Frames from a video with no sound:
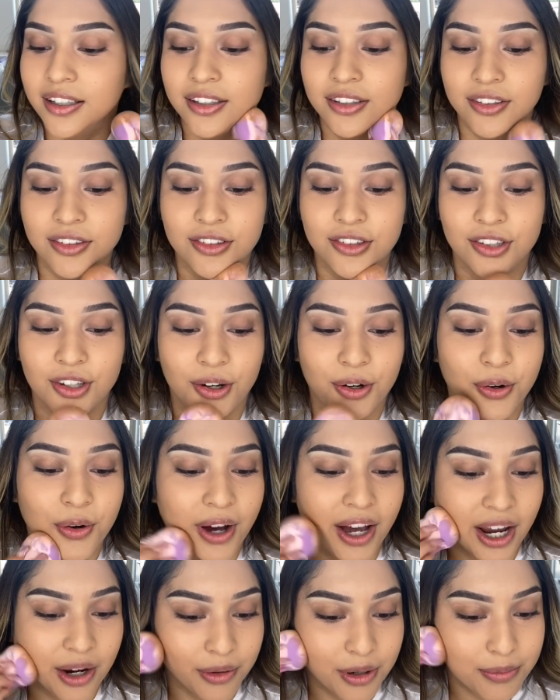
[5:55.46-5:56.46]
So
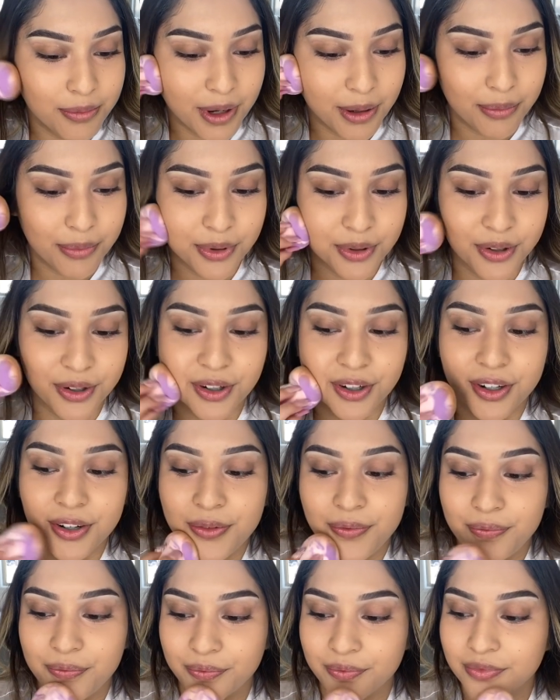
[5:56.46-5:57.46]
I remember
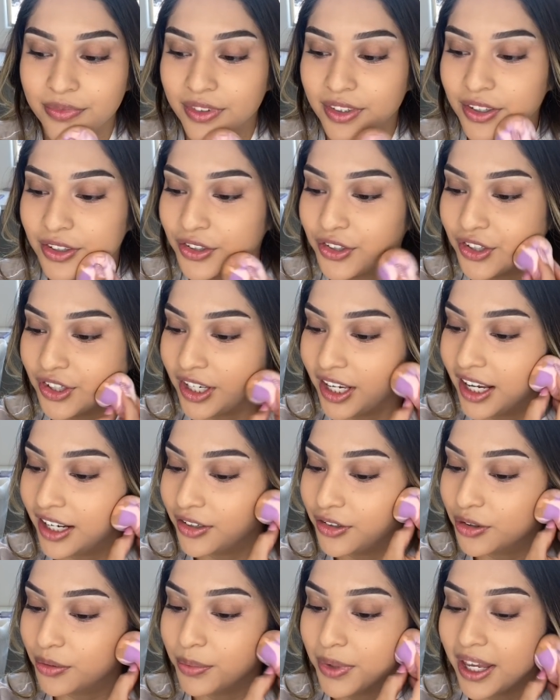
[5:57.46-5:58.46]
she had
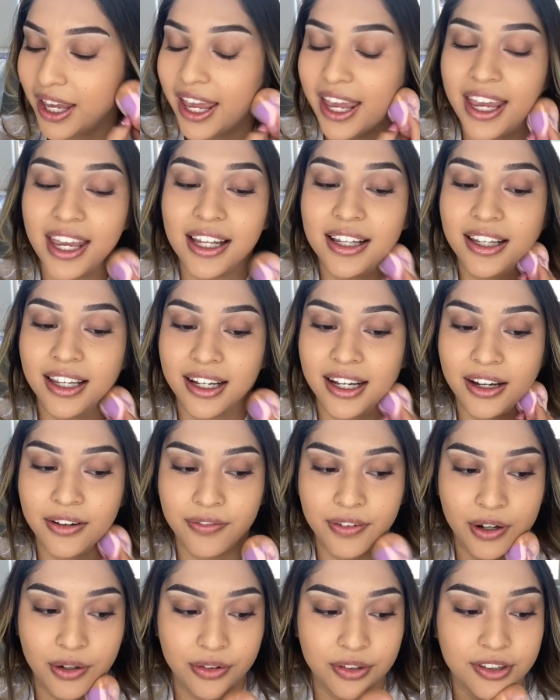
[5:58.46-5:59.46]
told me, hey, like I
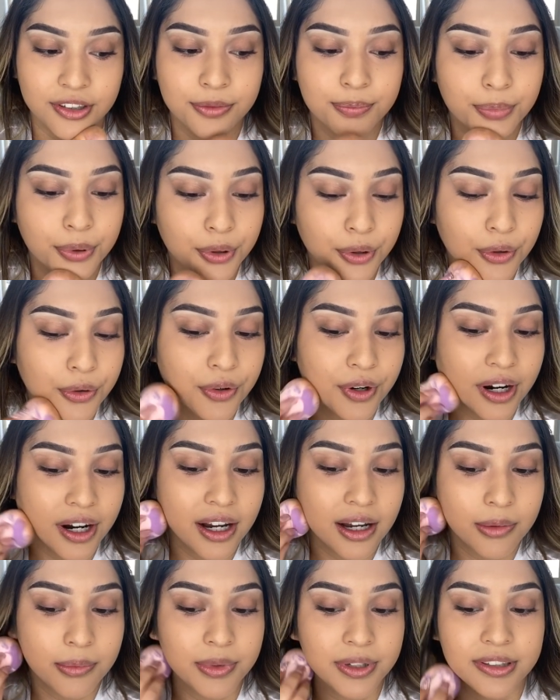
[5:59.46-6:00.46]
found this
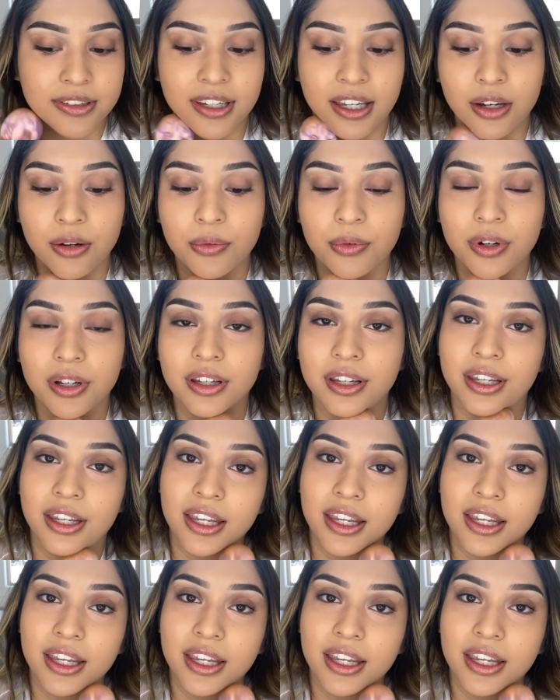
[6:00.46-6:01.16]
program. It's like really